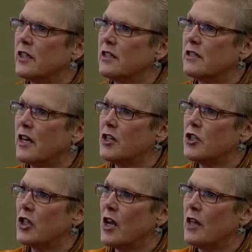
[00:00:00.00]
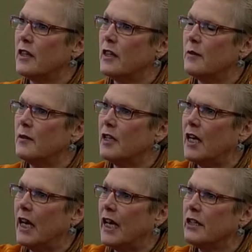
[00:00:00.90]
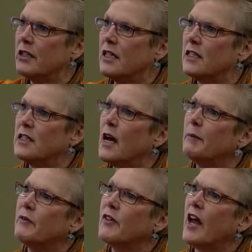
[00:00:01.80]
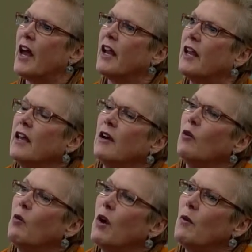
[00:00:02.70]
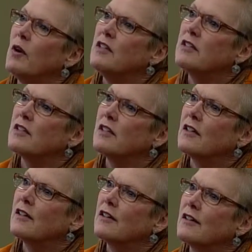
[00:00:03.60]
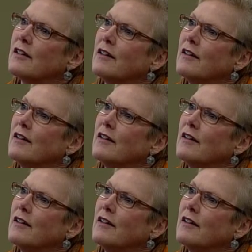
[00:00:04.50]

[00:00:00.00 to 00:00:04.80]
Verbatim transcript: extension on them and then a handle on top of that. Stirrup spout was, vessels, yeah.